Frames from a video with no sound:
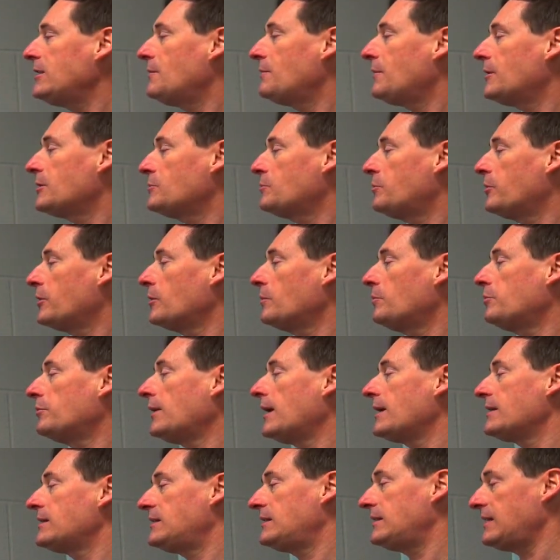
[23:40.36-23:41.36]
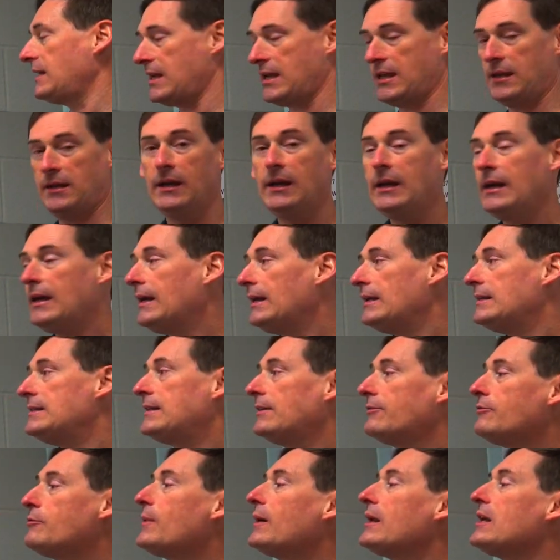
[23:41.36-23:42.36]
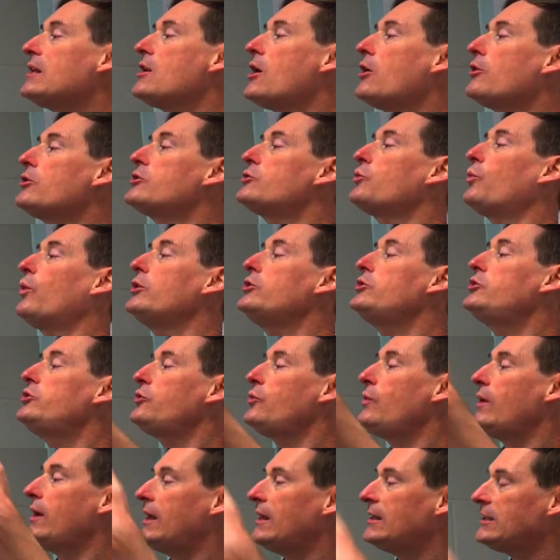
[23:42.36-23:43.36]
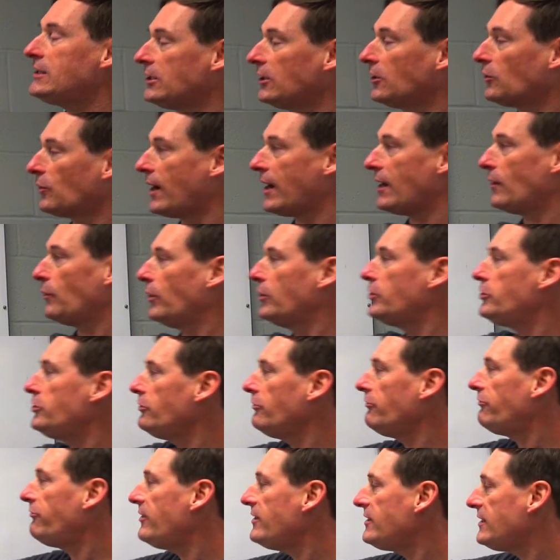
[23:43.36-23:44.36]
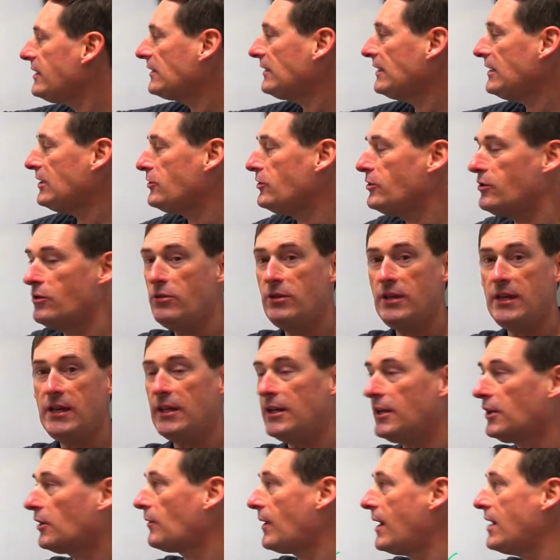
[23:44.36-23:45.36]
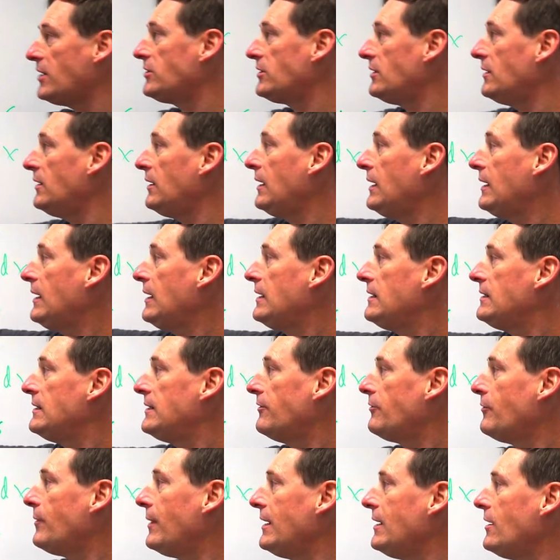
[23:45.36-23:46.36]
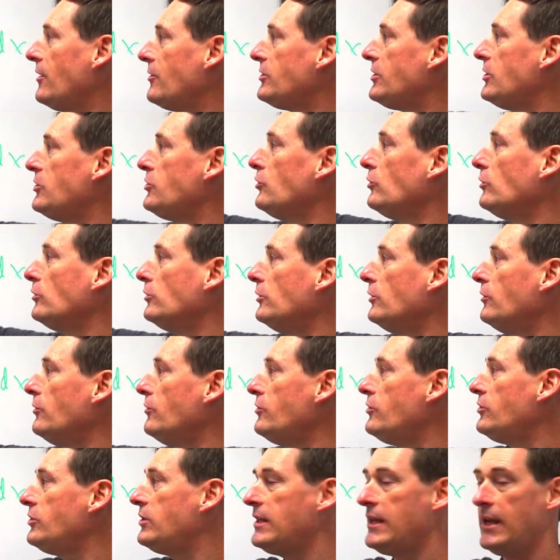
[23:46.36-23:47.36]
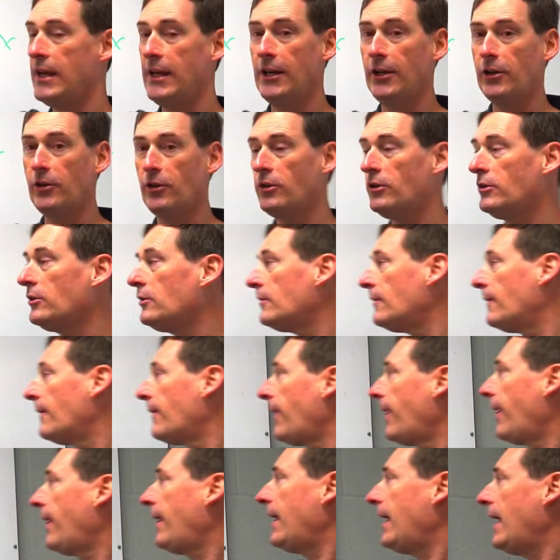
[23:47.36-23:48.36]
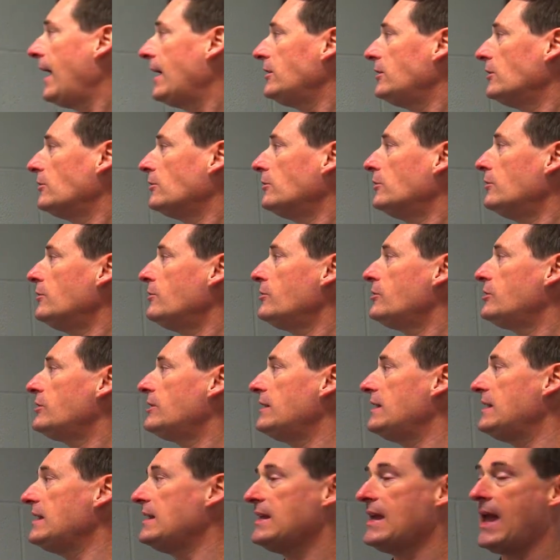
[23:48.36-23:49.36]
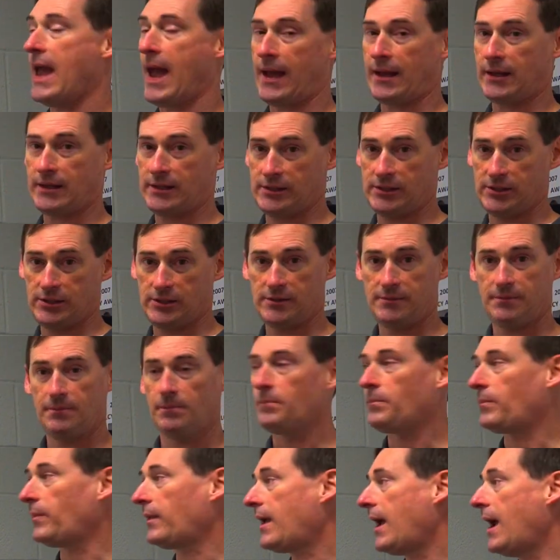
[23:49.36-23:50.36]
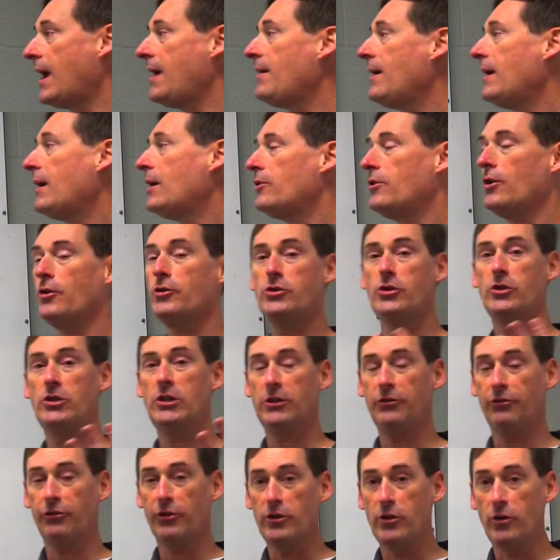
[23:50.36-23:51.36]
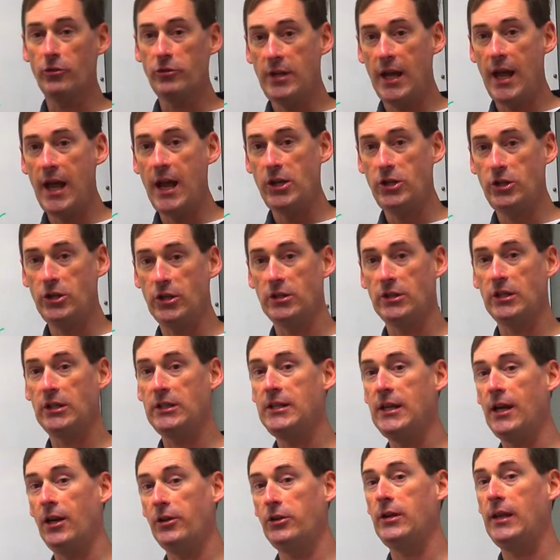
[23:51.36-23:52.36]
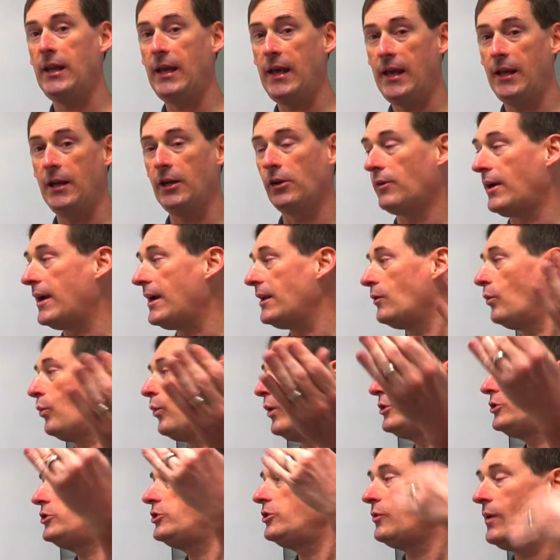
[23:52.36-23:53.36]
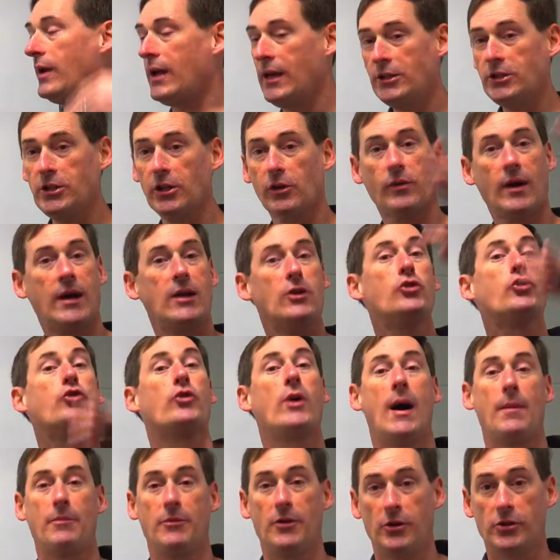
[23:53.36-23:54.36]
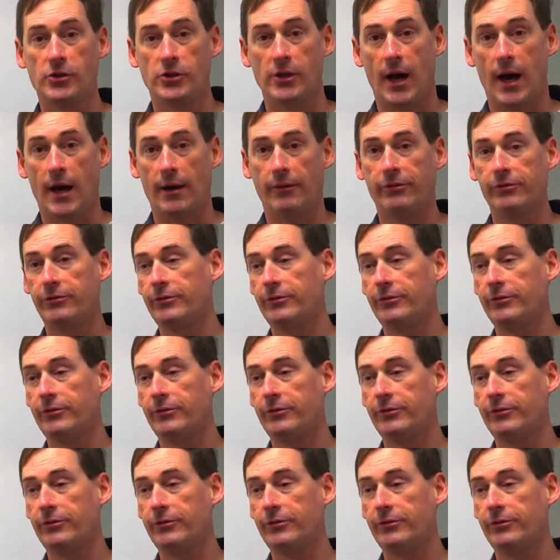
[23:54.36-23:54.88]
you must put a plus c. Does everybody notice once you integrate, once you physically do the integration, does everybody notice that you lose the integral and you'll lose the dx? Okay? Those are just for notation to tell you to integrate. Once you integrate, drop those off.